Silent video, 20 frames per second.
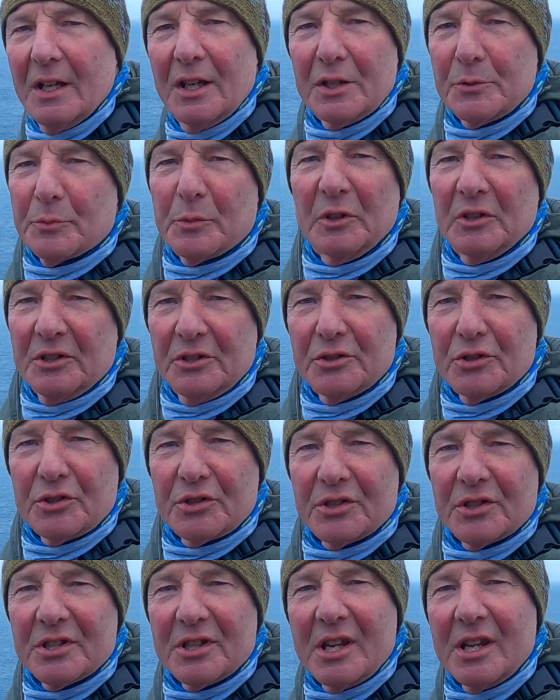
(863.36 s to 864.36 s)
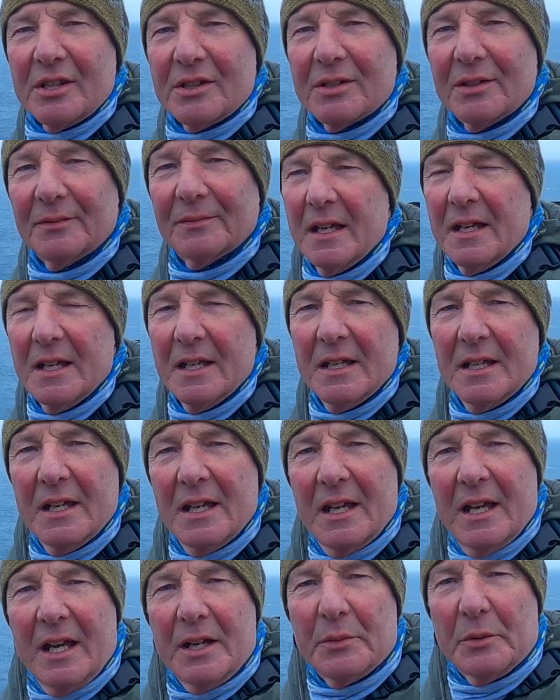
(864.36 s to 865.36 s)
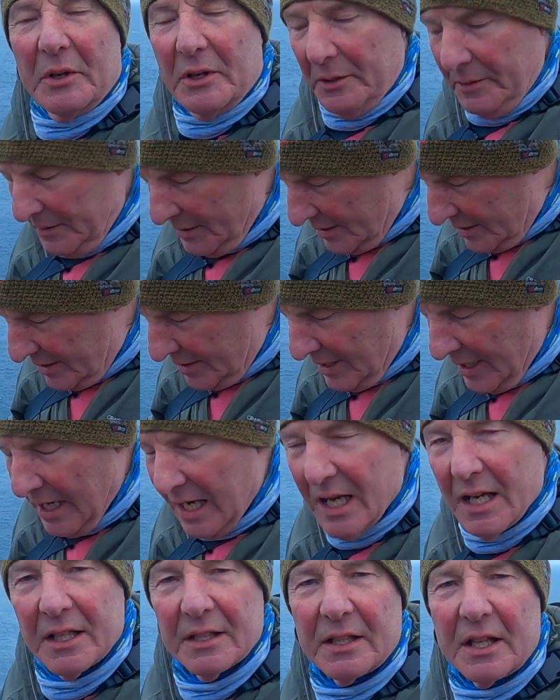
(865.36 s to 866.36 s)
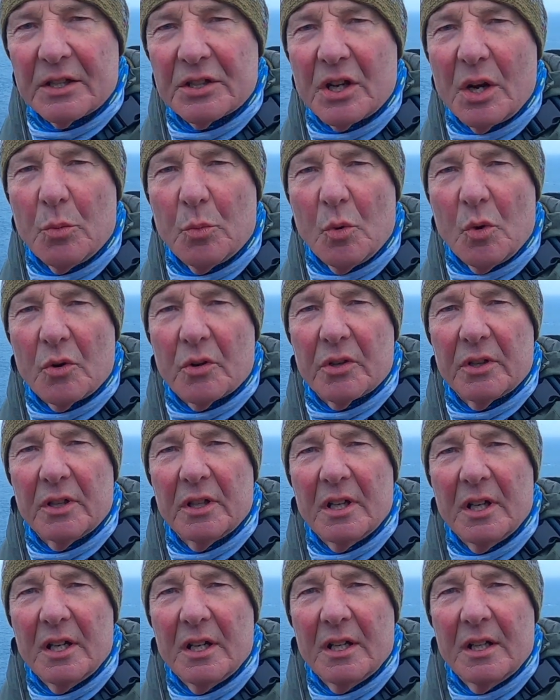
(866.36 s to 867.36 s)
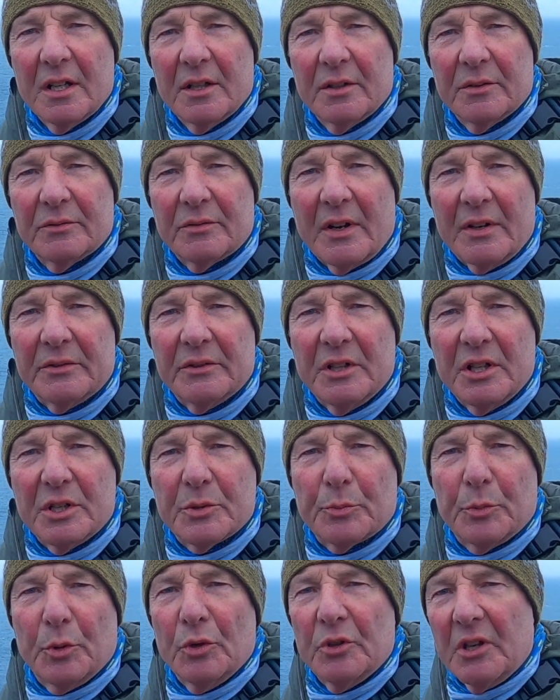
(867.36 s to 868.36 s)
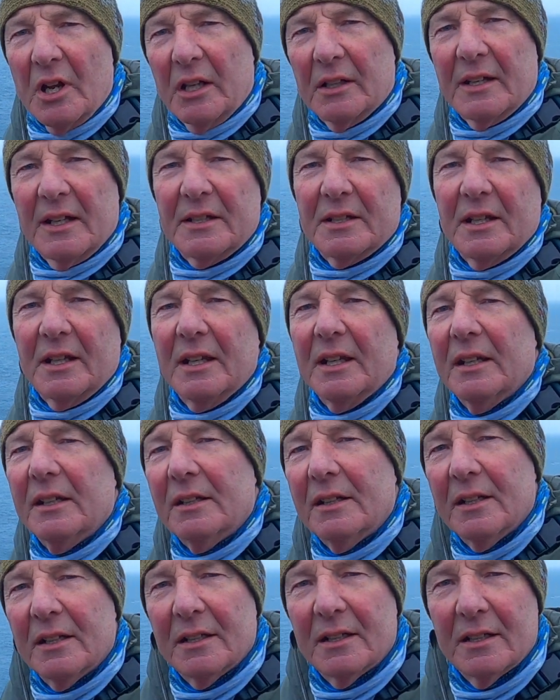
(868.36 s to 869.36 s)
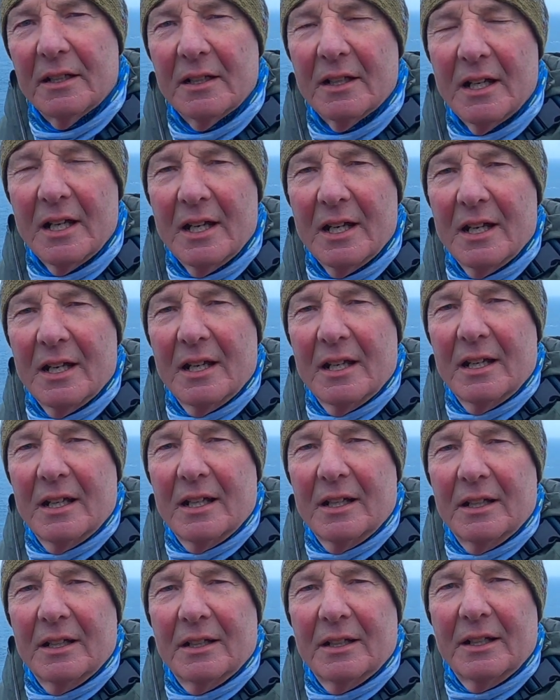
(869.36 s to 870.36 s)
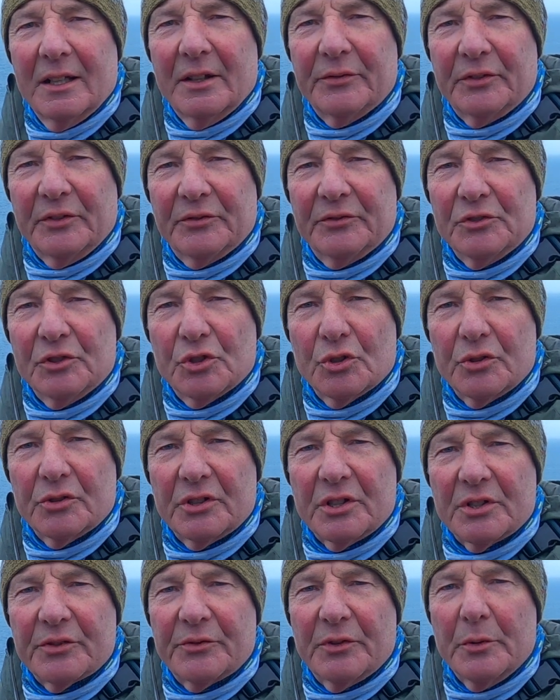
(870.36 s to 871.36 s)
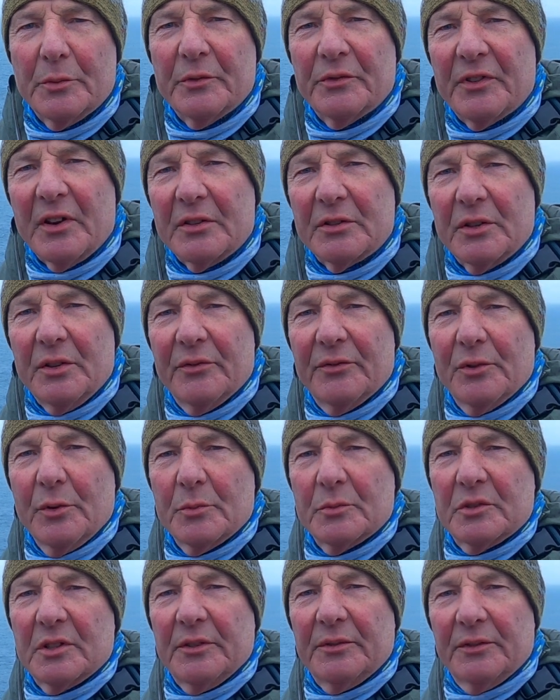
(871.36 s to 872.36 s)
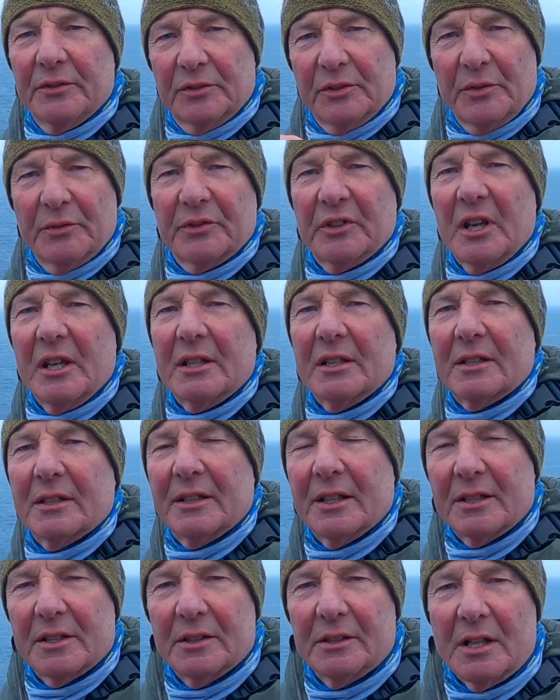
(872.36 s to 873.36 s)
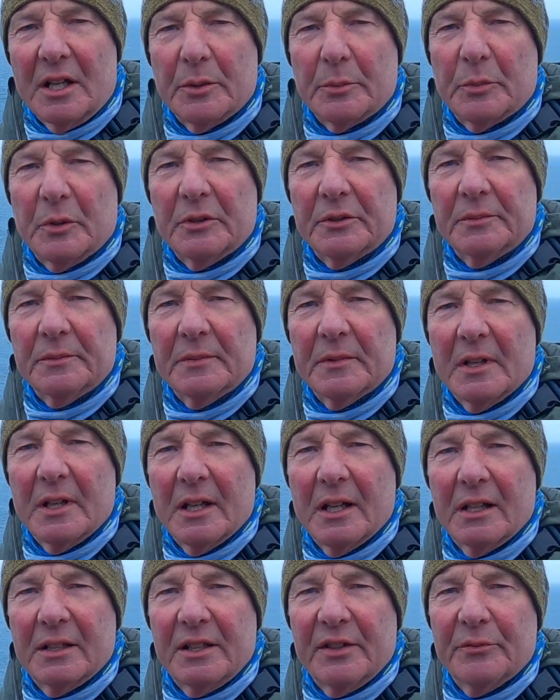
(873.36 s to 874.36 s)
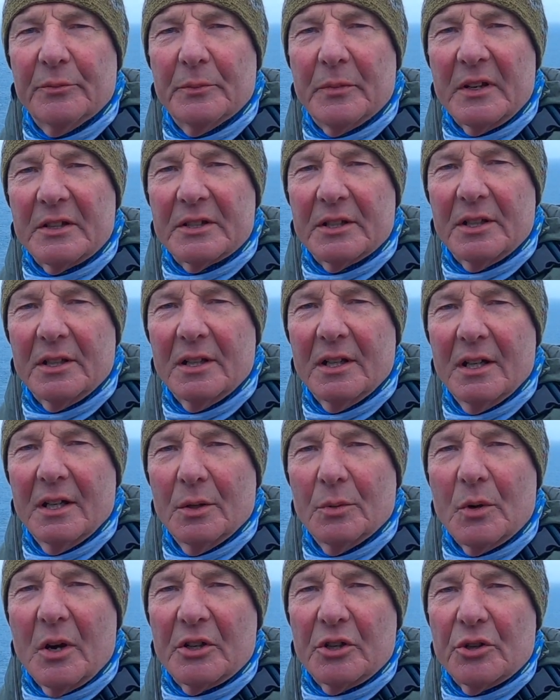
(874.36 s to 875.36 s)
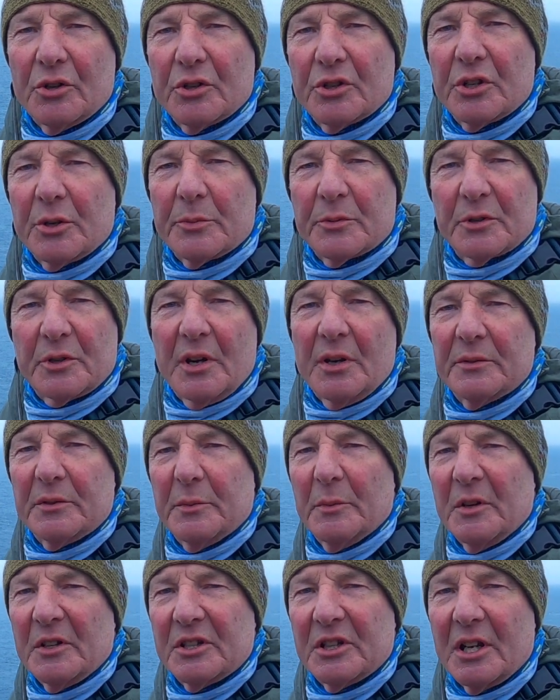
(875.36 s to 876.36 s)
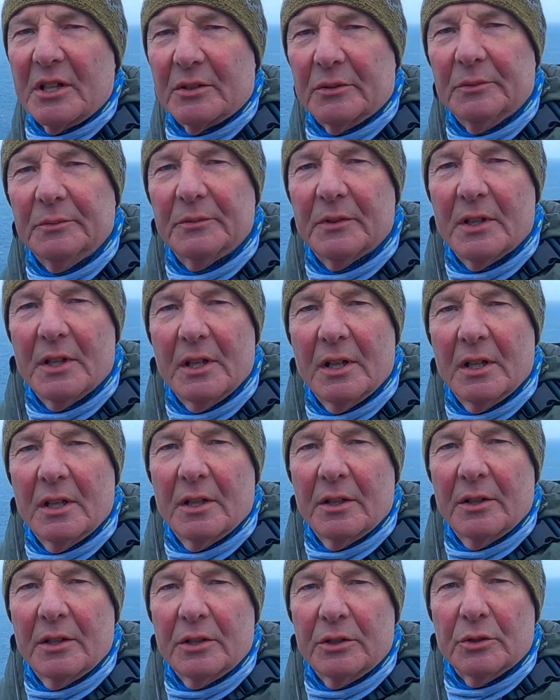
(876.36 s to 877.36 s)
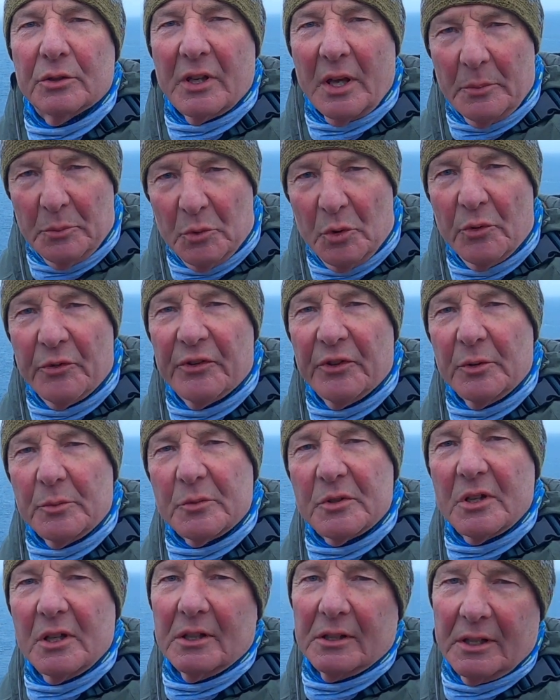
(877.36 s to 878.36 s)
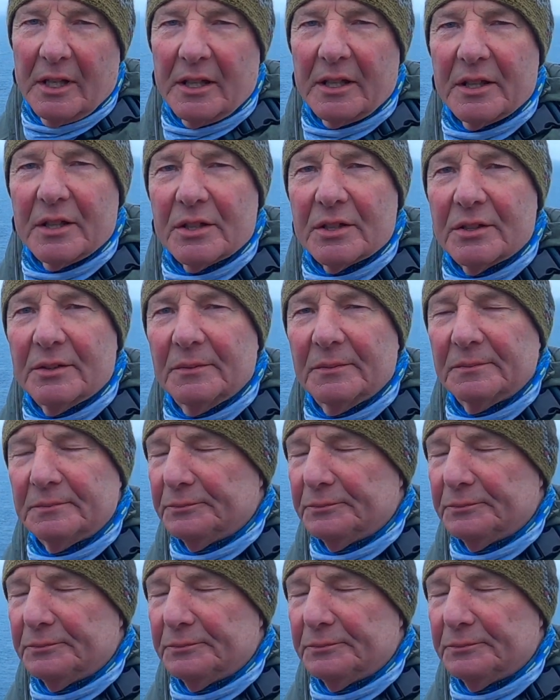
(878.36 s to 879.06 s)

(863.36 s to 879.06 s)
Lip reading: It's brilliant just as it is. Anyway, that's our walk around Neist Point. I'll end it here. If you've enjoyed this film and found it informative, don't forget, click the like button, and even better, why not subscribe to my channel? You'll get more films like this.